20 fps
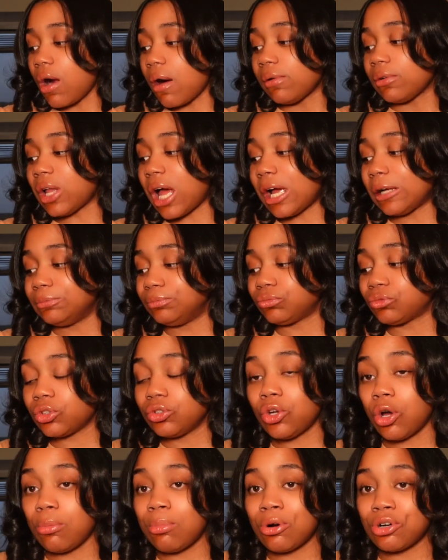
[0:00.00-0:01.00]
Like
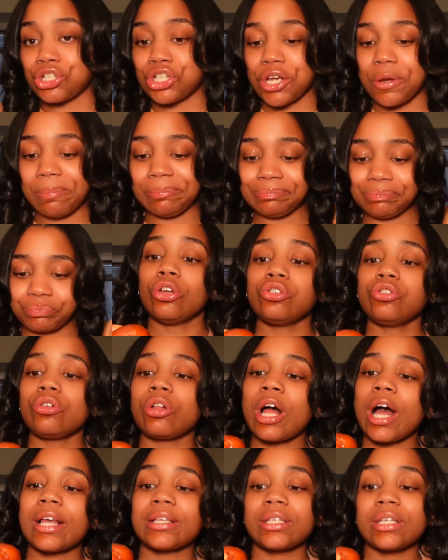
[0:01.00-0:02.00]
no bullshit. Those two
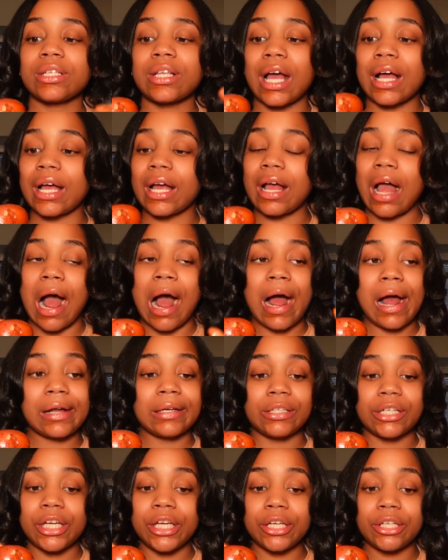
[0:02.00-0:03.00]
classes I I
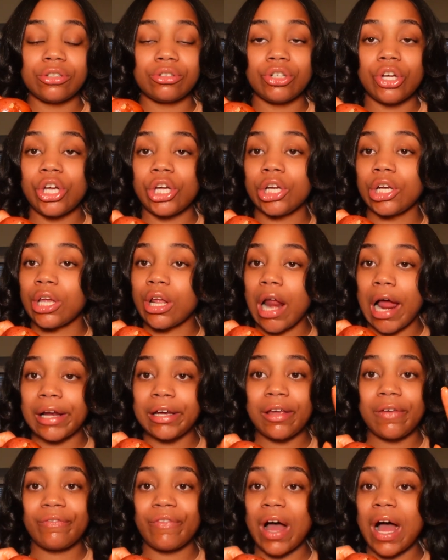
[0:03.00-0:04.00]
did good and I
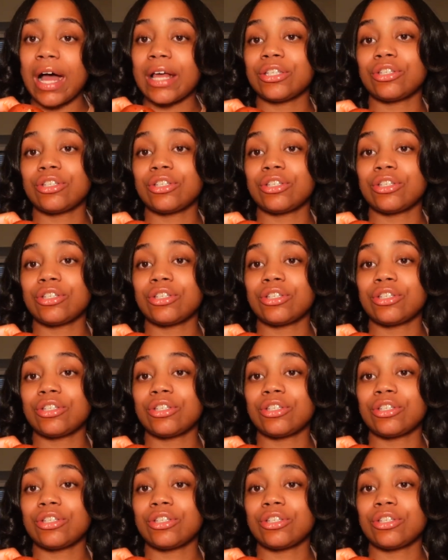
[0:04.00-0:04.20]
did fine.